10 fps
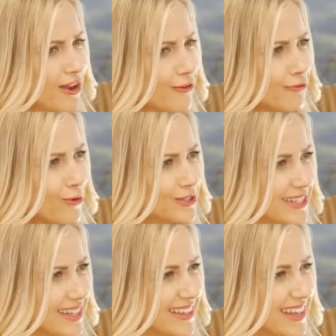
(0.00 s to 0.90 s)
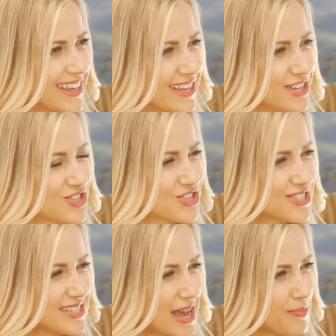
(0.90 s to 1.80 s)
unfolded. Like each
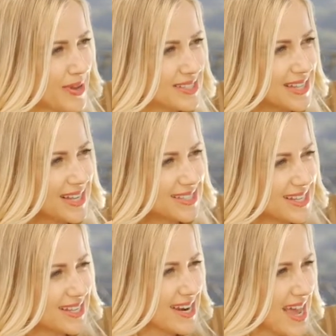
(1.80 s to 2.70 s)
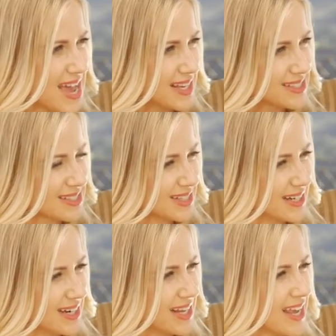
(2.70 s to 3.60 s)
step has led to the next.
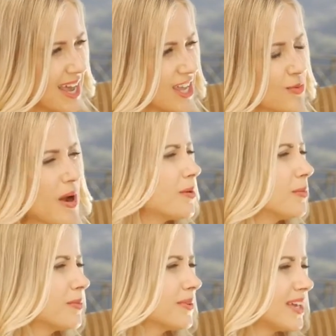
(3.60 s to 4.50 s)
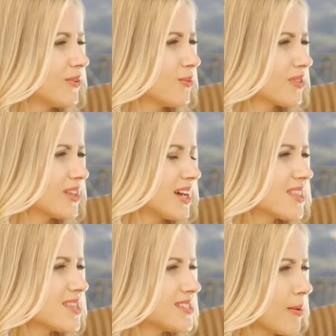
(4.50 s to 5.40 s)
And you probably, with a lot
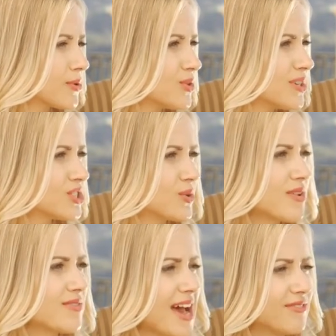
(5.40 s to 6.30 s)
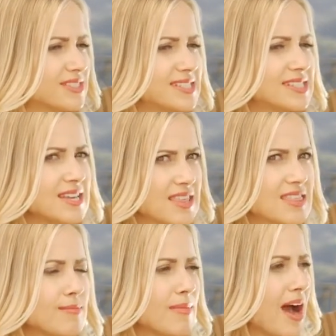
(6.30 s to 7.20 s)
of these opportunities, don't even have to seek
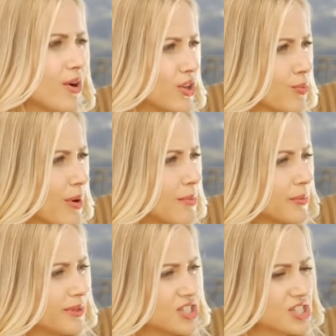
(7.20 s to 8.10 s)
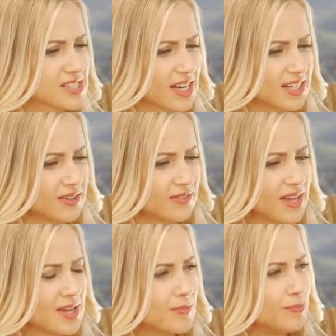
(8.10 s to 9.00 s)
them out. You probably just kind of
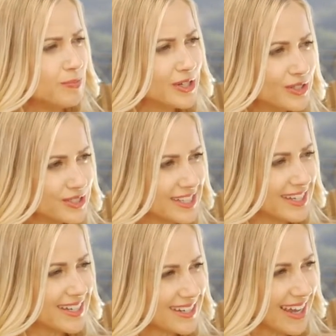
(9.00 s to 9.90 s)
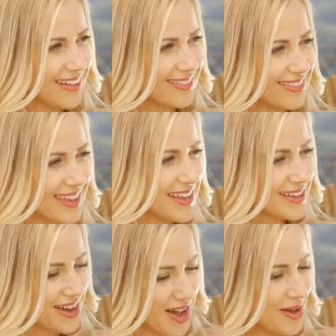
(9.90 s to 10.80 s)
build it and they
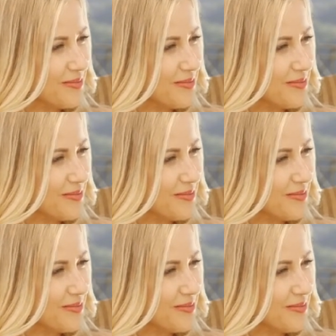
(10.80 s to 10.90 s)
come.